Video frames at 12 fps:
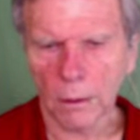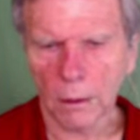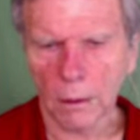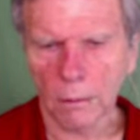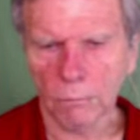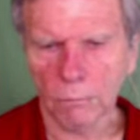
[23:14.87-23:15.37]

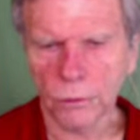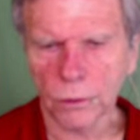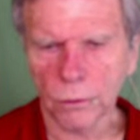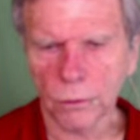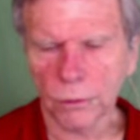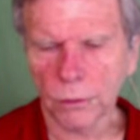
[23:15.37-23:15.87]

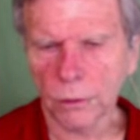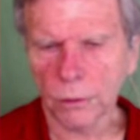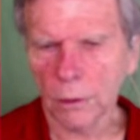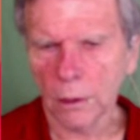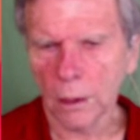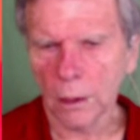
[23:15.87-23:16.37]
Bluetooth
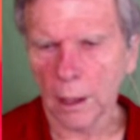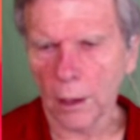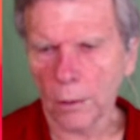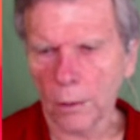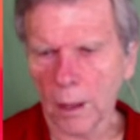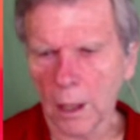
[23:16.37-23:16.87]

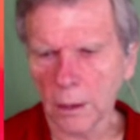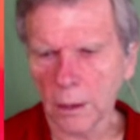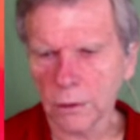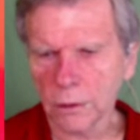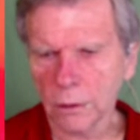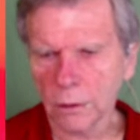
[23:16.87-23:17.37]

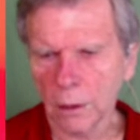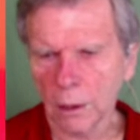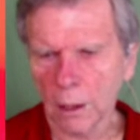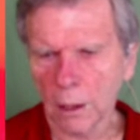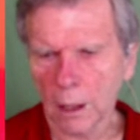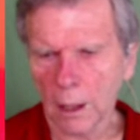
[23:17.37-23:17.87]
AirPods
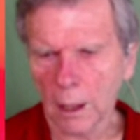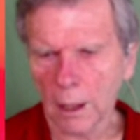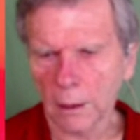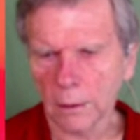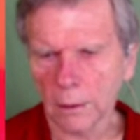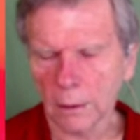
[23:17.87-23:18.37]

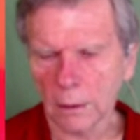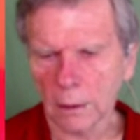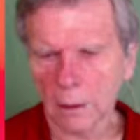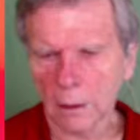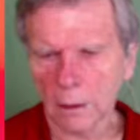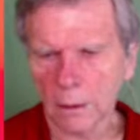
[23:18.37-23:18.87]
and
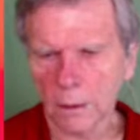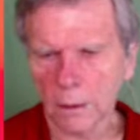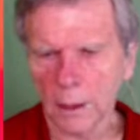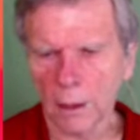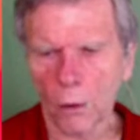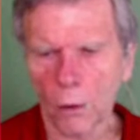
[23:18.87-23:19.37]

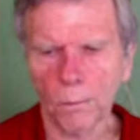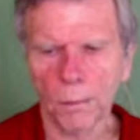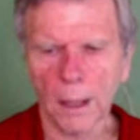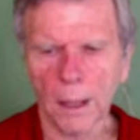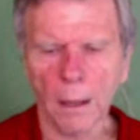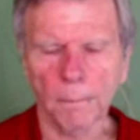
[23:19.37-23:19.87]
the
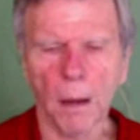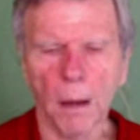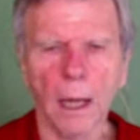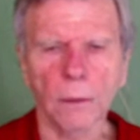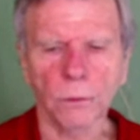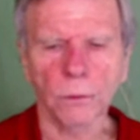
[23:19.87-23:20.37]

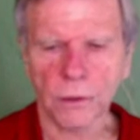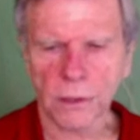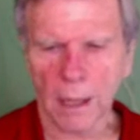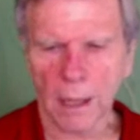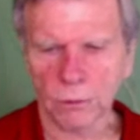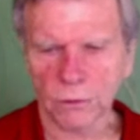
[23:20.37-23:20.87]
HomePod, which is
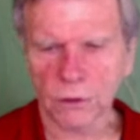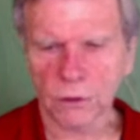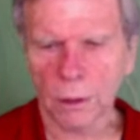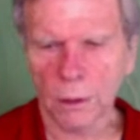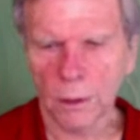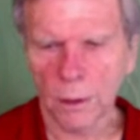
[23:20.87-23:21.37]
Apple's
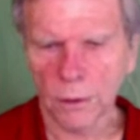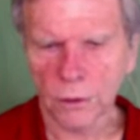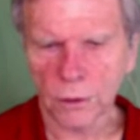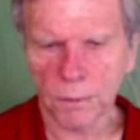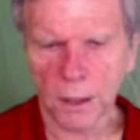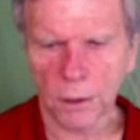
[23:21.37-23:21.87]

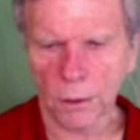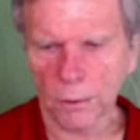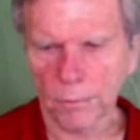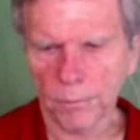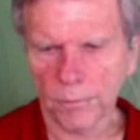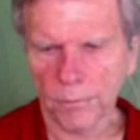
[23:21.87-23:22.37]
speaker.
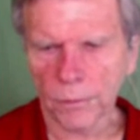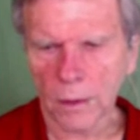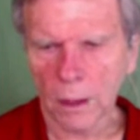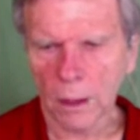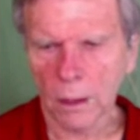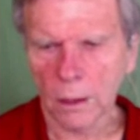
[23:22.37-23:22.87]

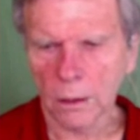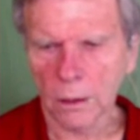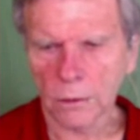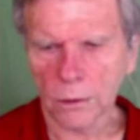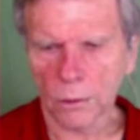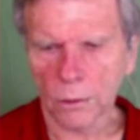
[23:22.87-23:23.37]

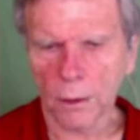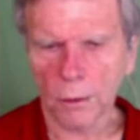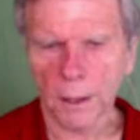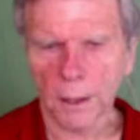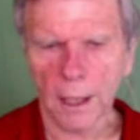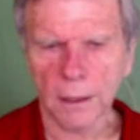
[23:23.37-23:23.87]
So here
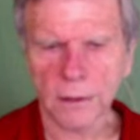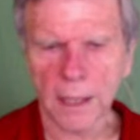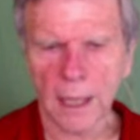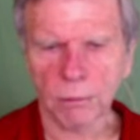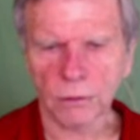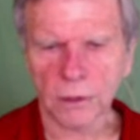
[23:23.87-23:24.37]
again is
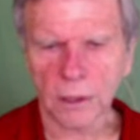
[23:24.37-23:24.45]
Apple's